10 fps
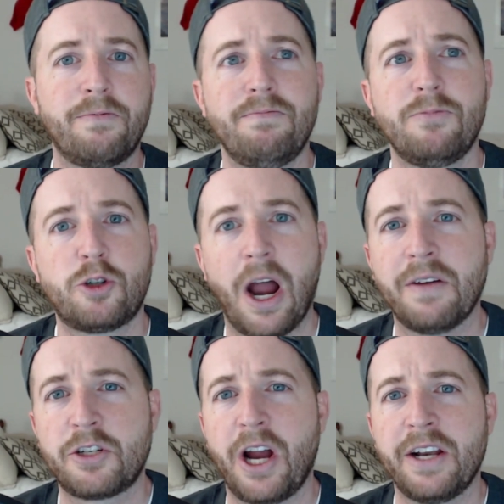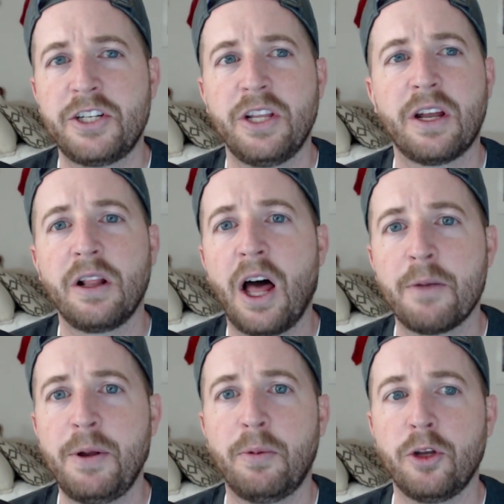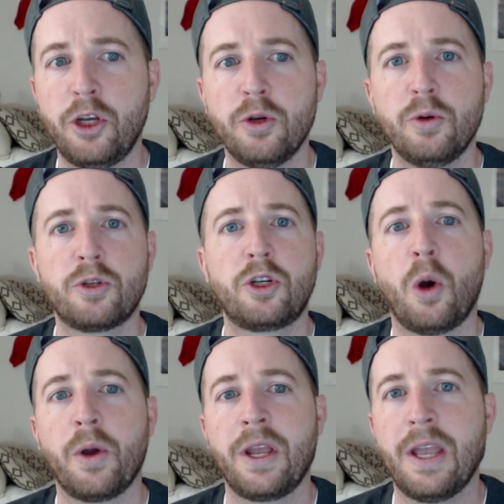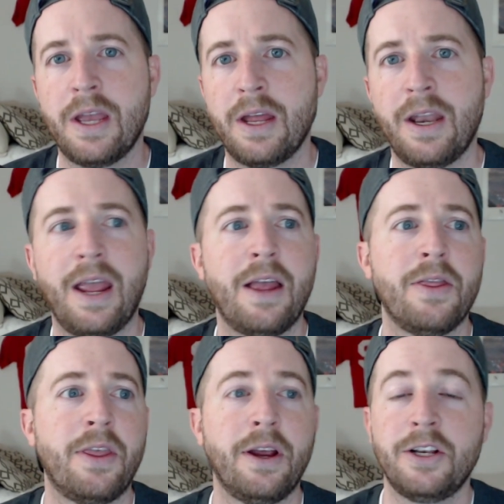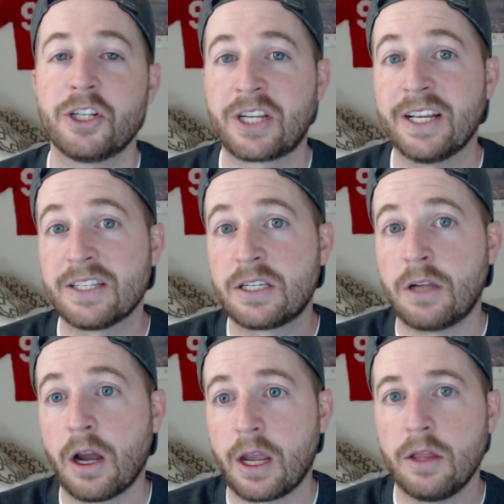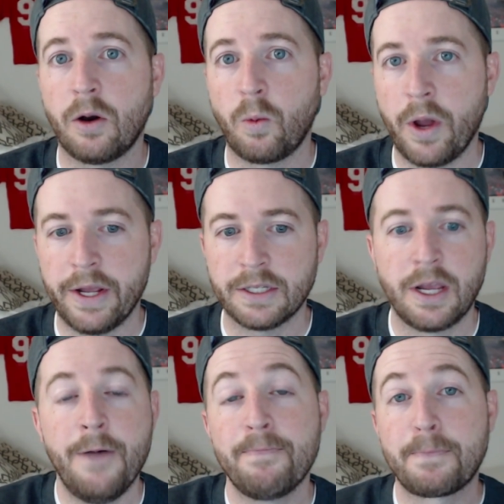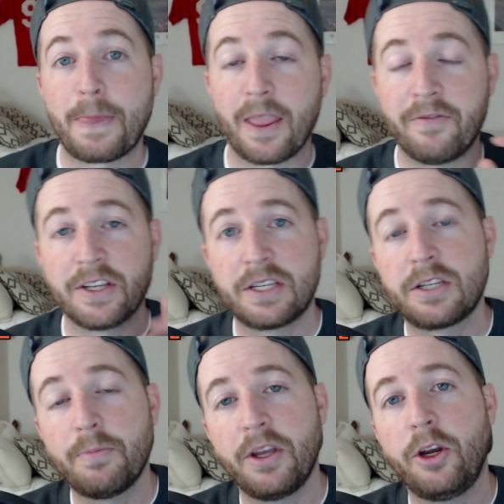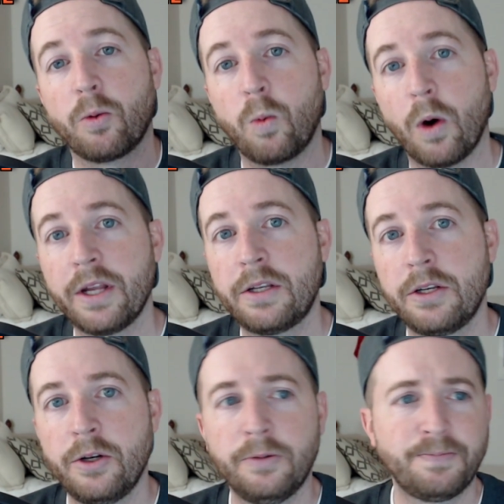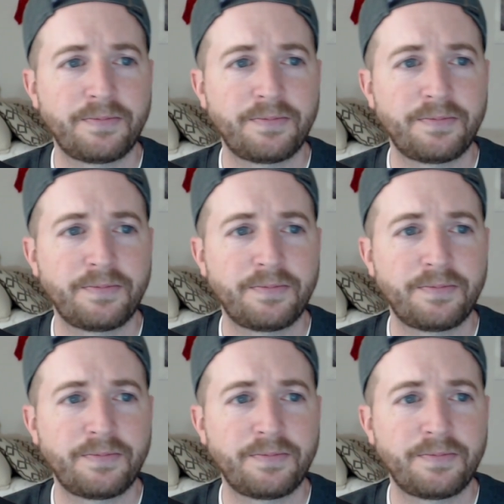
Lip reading: draft strategy that a lot of people use going in, and they just get stuck in their ways. If this is something you're wanting to do,